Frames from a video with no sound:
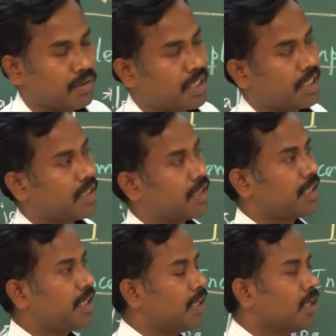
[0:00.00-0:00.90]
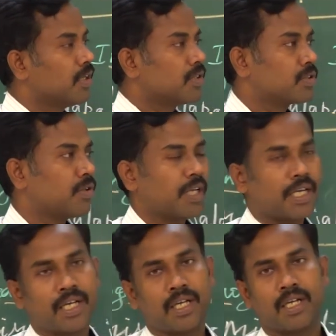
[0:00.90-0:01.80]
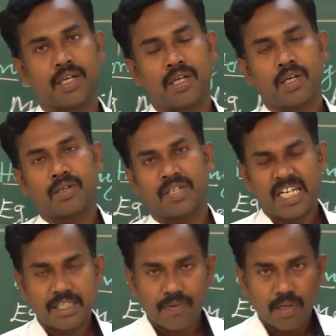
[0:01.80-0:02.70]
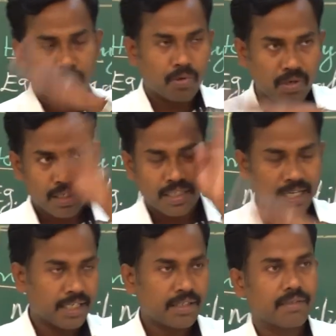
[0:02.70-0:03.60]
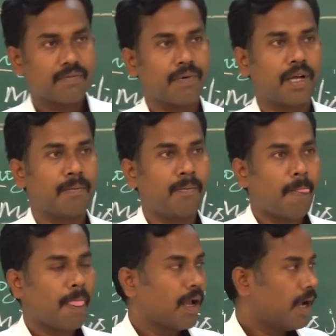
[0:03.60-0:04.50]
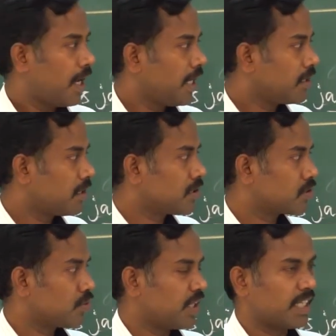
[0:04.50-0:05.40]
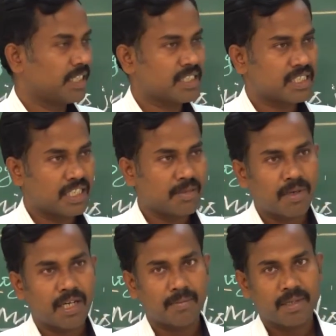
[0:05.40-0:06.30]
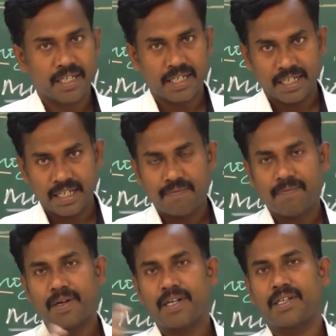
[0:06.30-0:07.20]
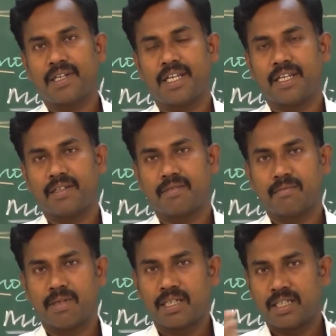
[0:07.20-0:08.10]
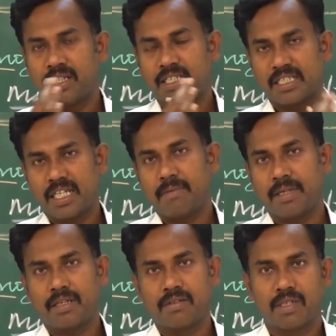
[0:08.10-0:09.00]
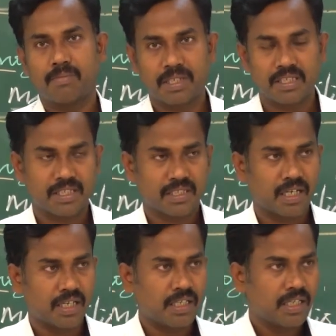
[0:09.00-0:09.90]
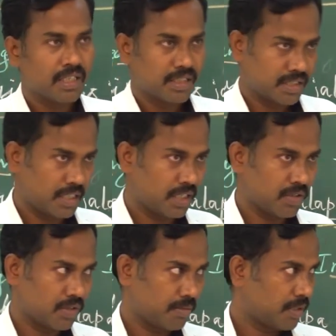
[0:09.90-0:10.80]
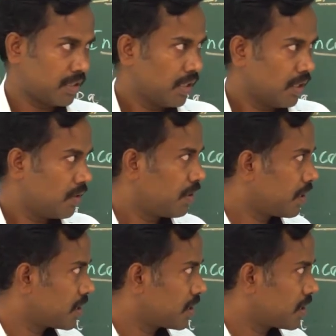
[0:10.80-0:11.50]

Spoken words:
that already. So the transfer of pollen grain from anther to the stigma of the different tree, but the same individual piece is called xenogamy. Okay,